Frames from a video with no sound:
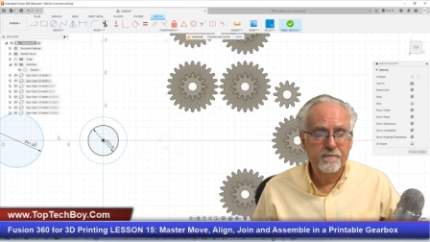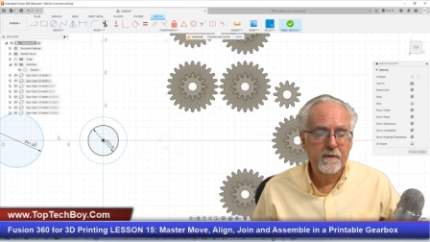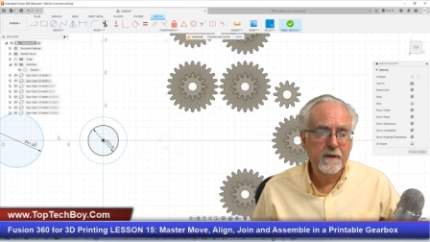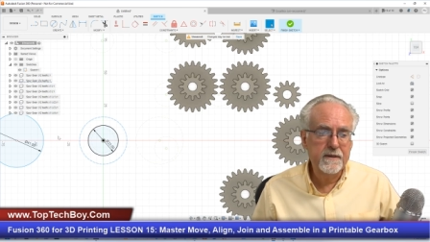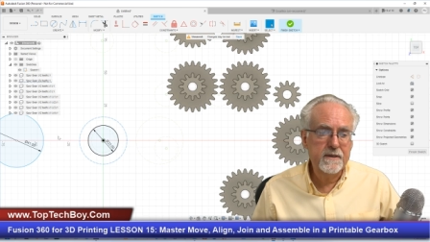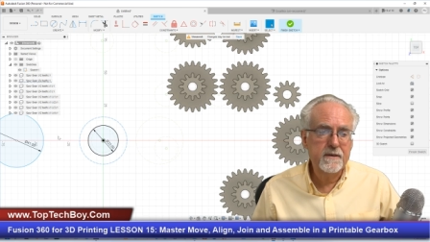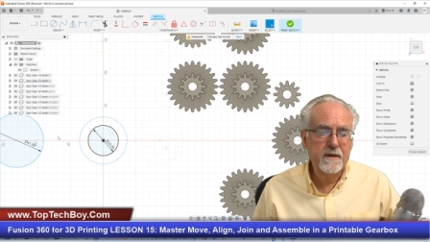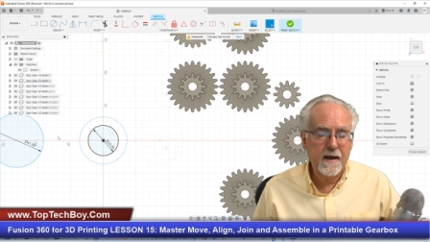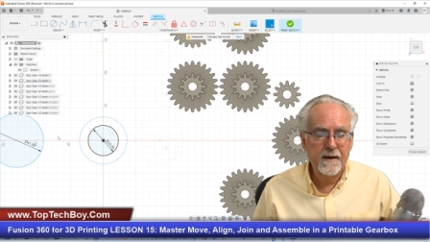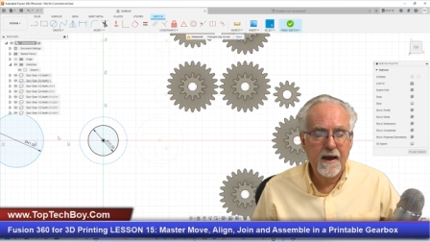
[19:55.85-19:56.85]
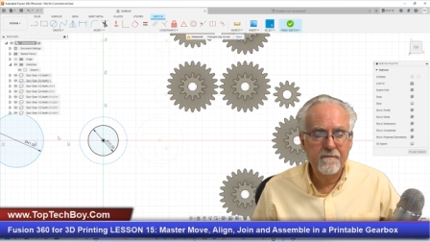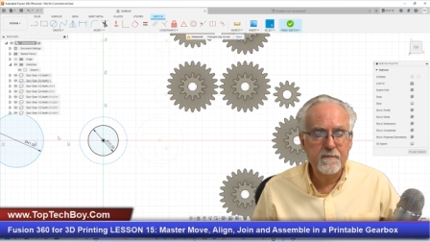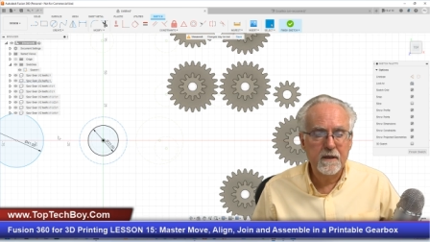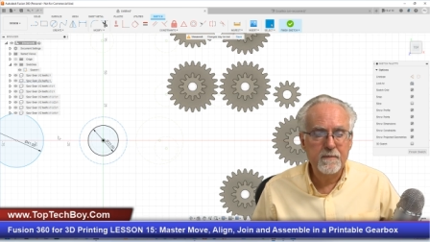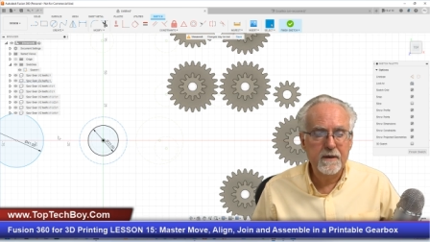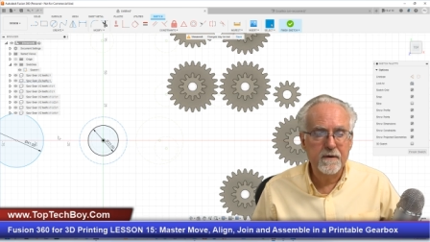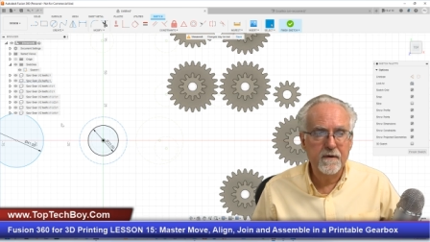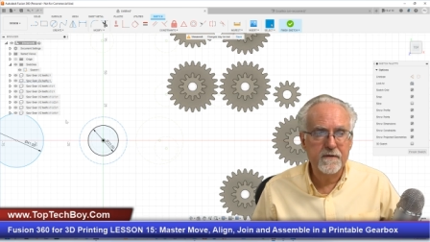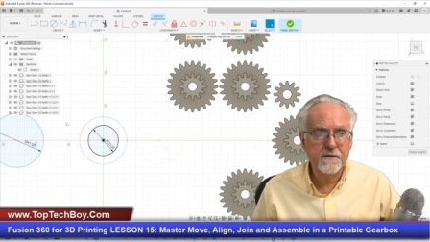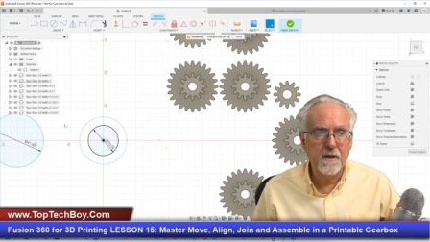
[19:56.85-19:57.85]
Let's, yeah, half millimeter
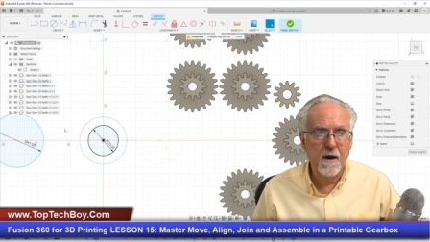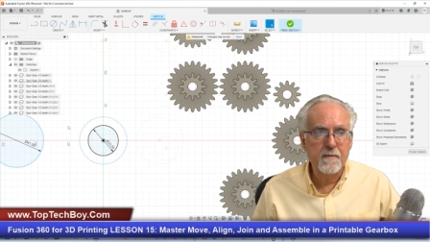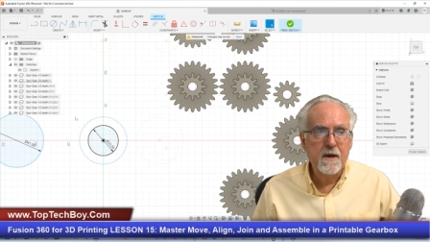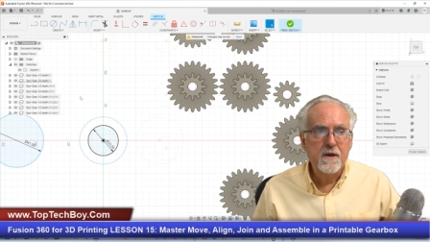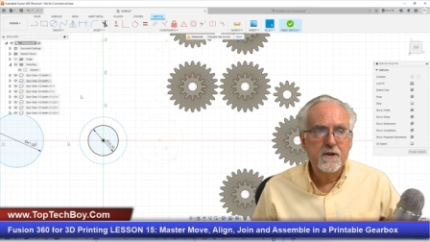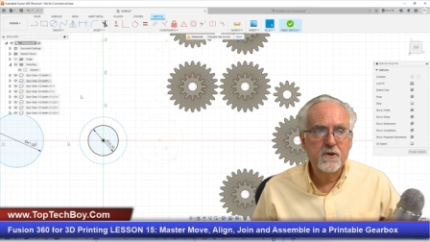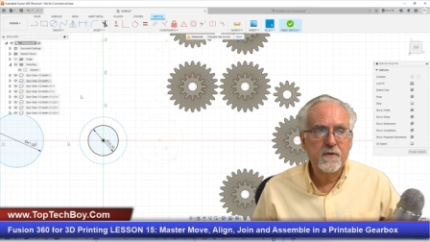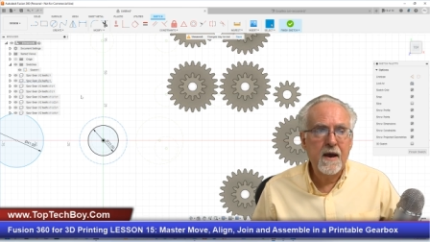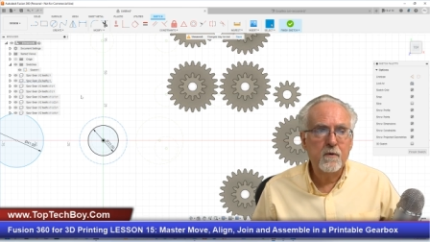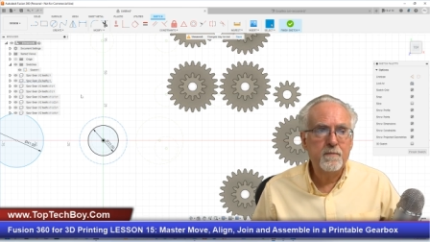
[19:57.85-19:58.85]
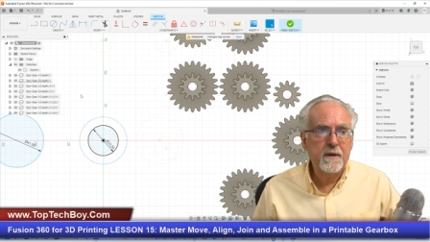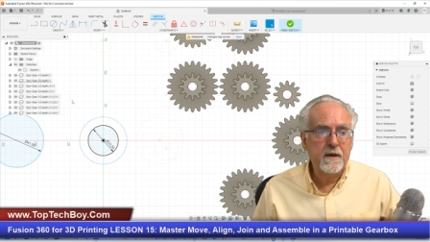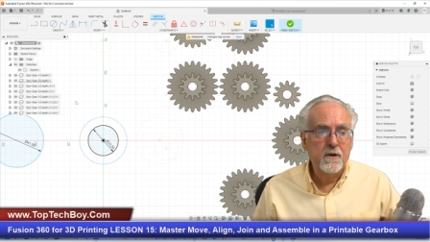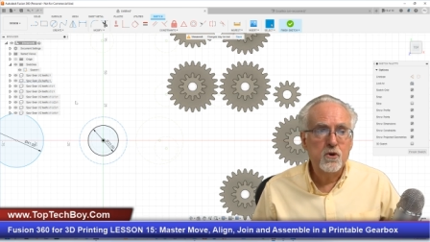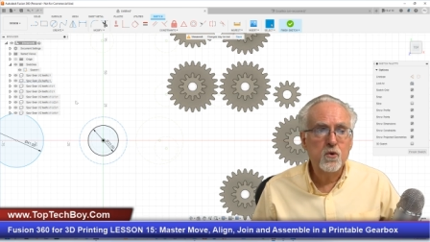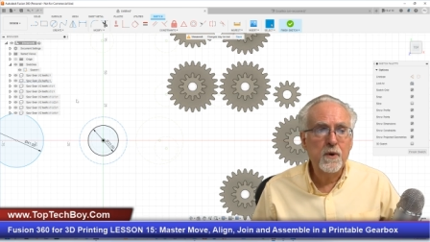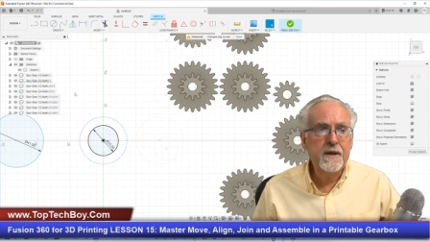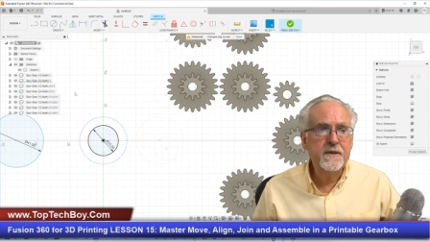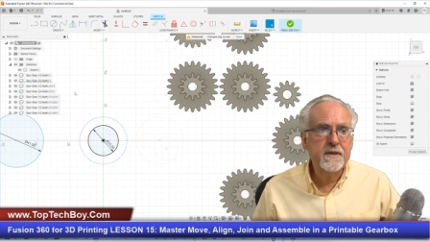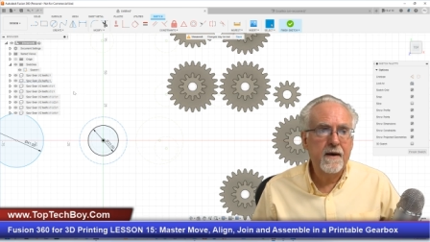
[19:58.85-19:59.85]
of slop. So that would be
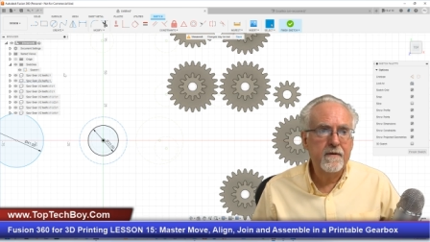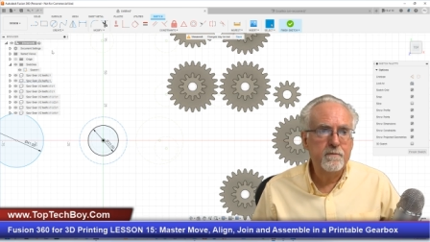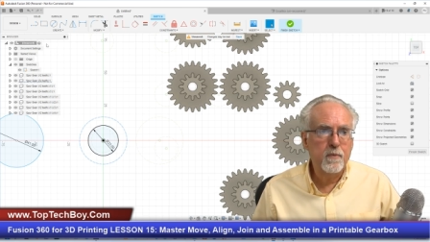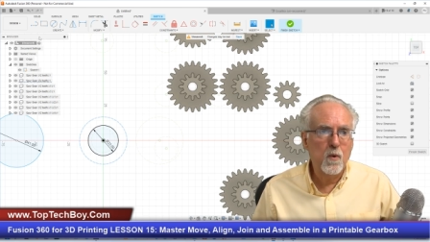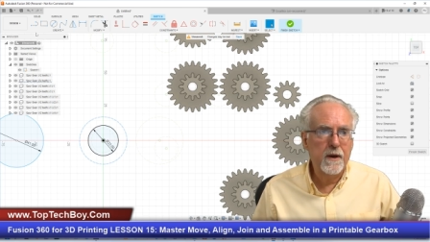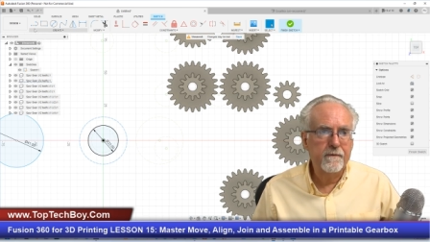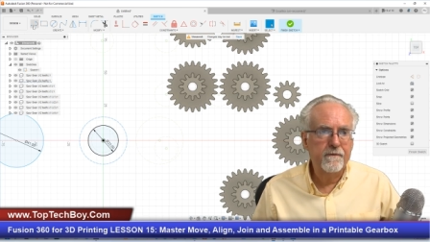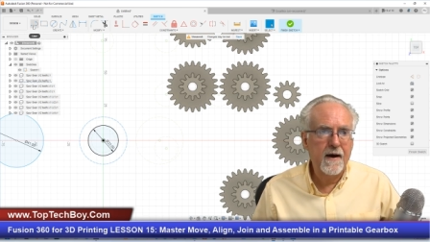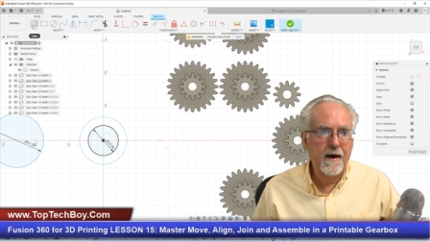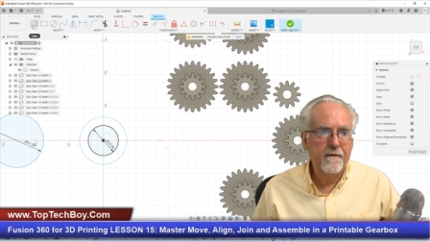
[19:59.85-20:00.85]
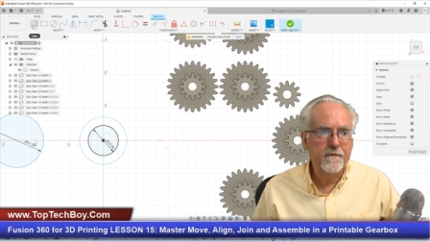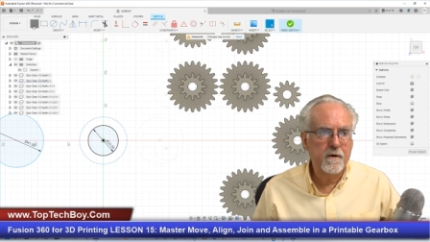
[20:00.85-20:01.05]
27.5 for